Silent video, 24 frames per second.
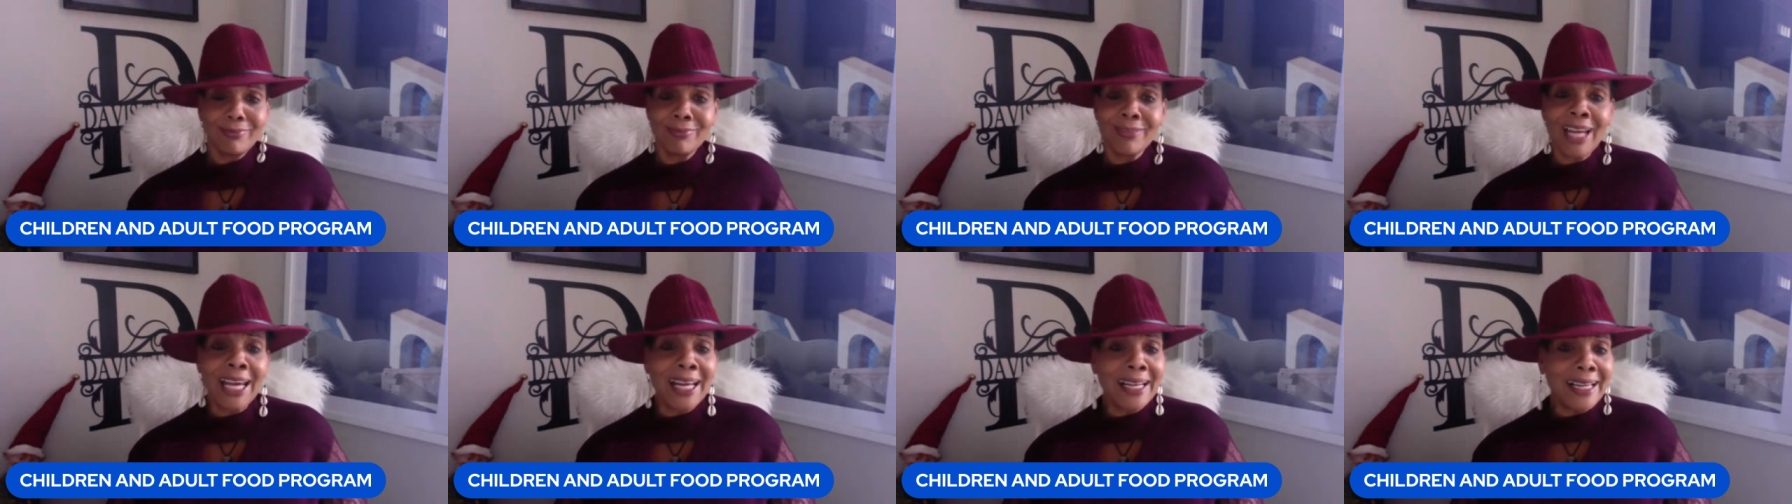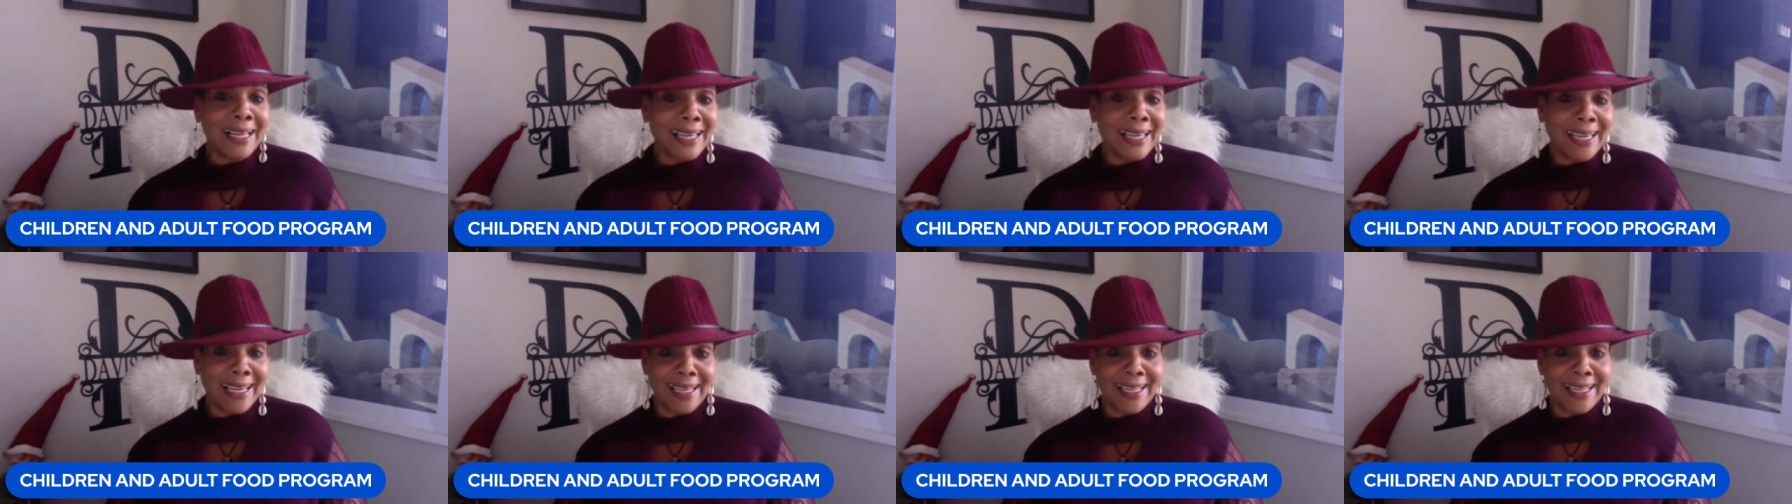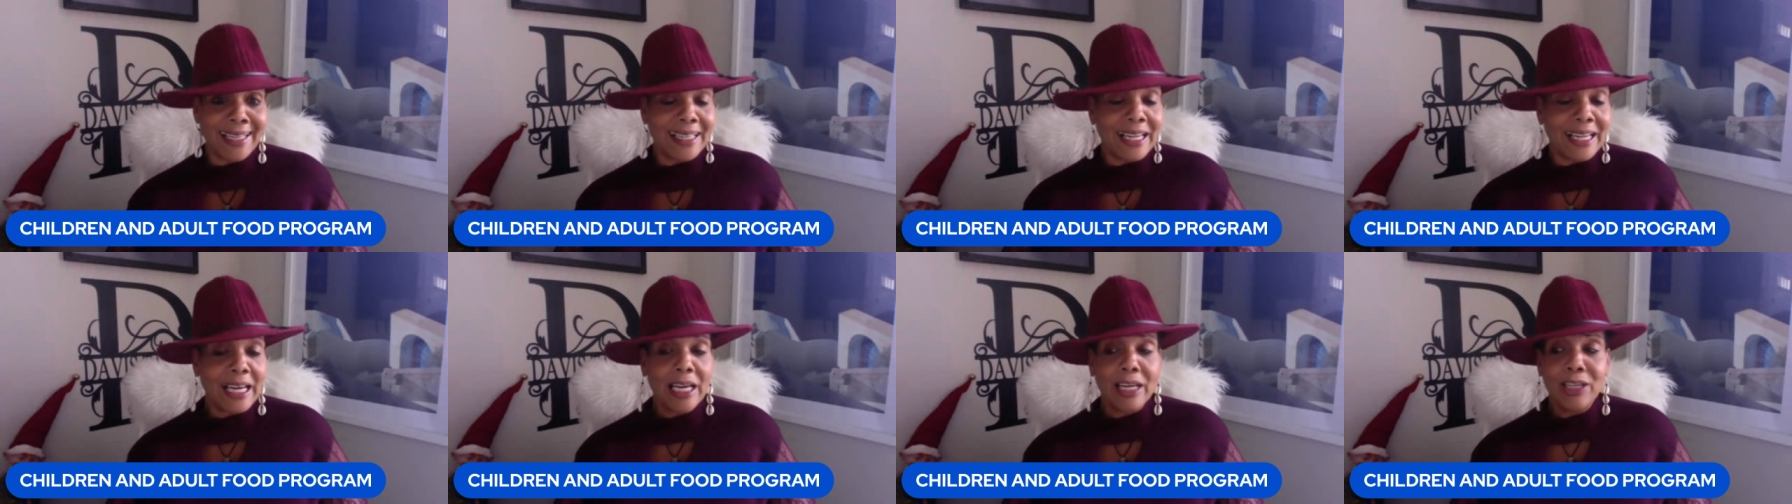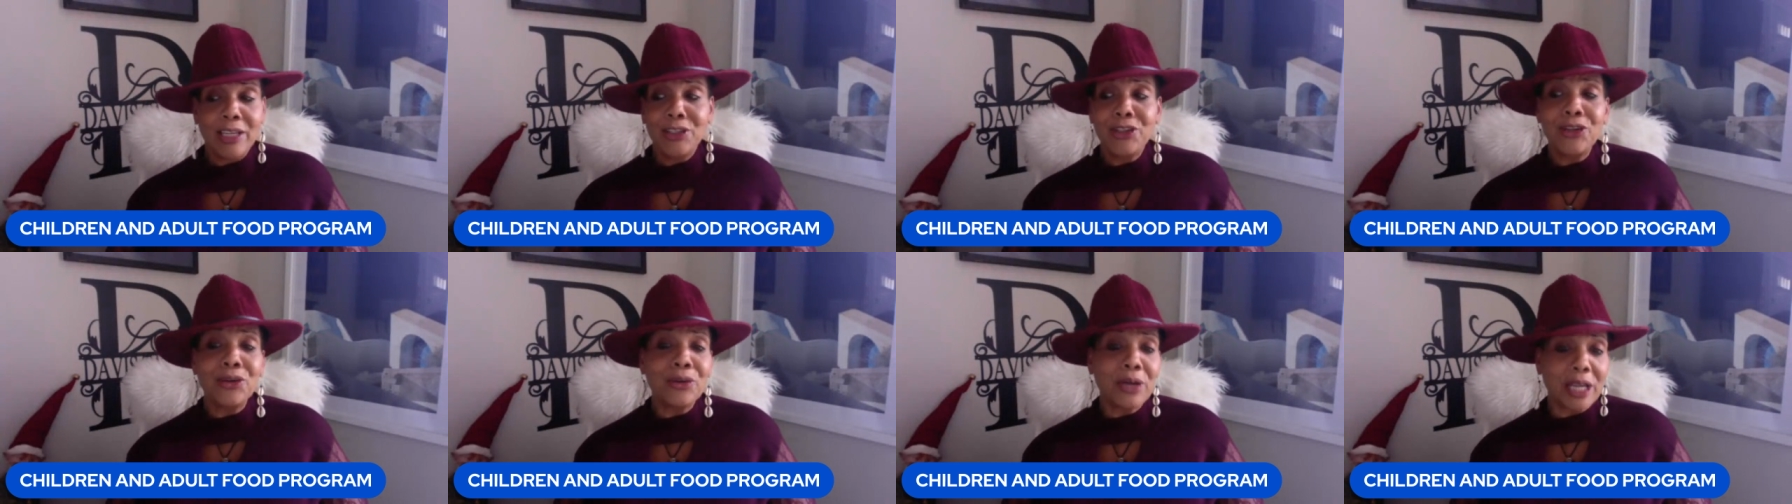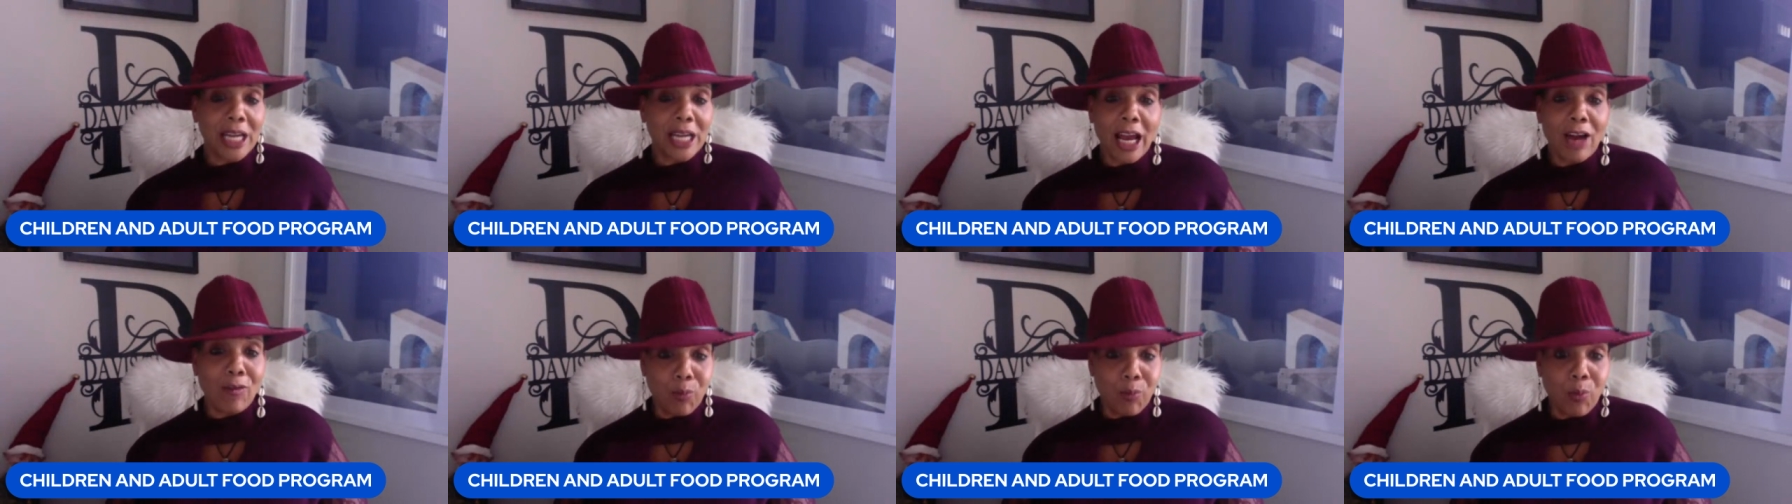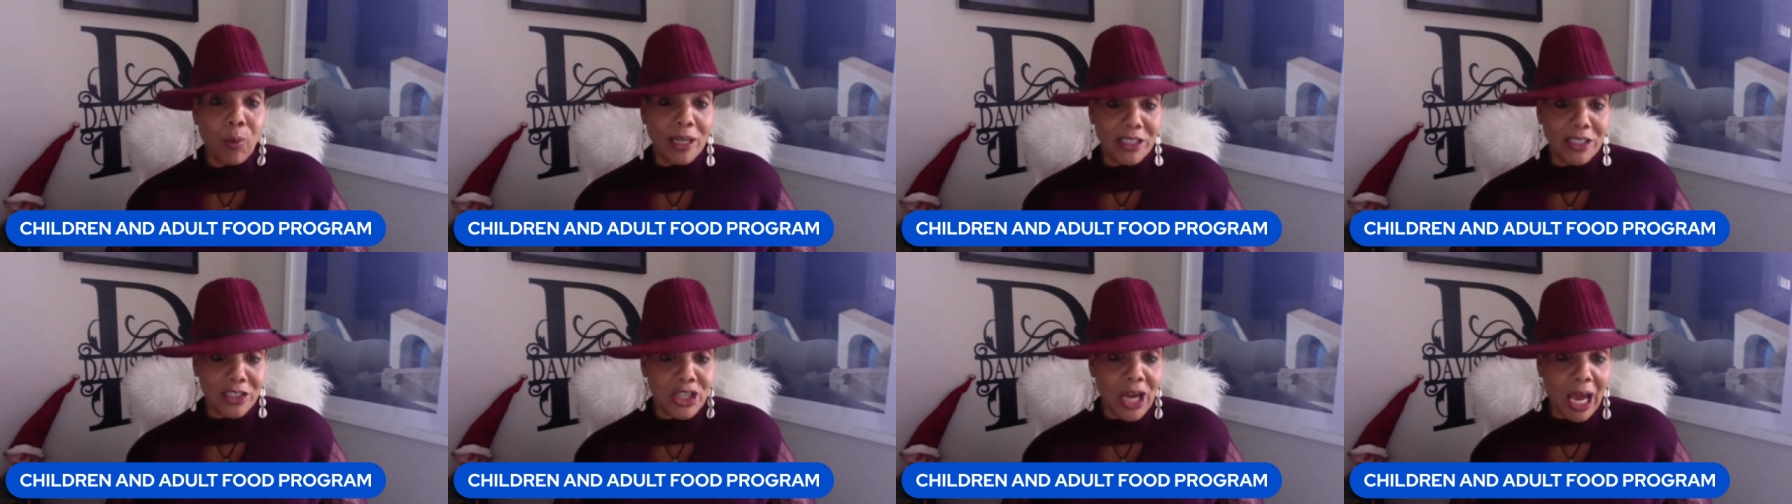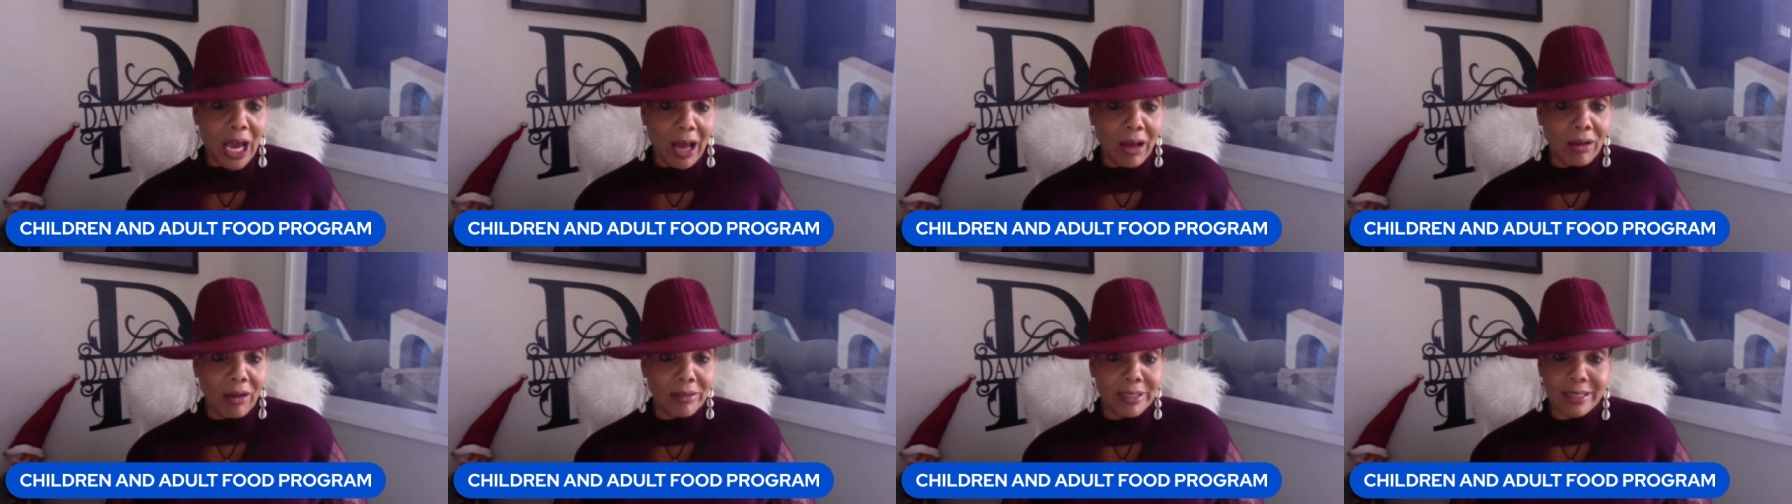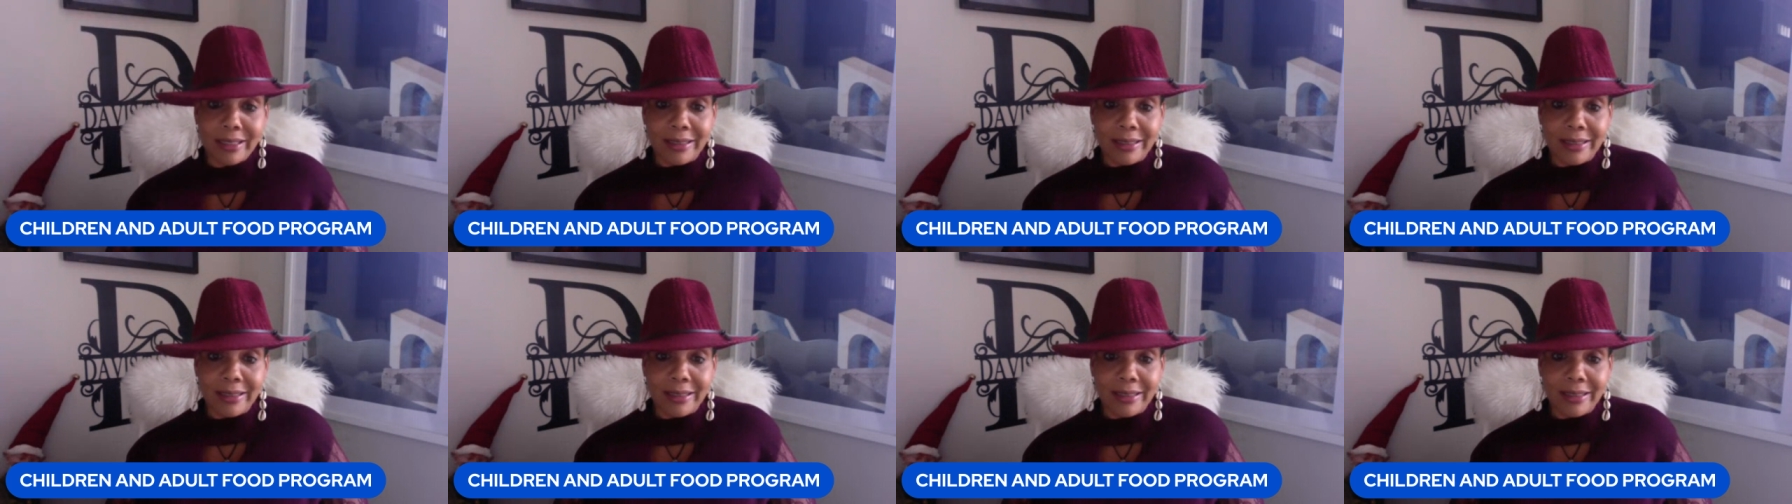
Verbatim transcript: and again, you can have one child.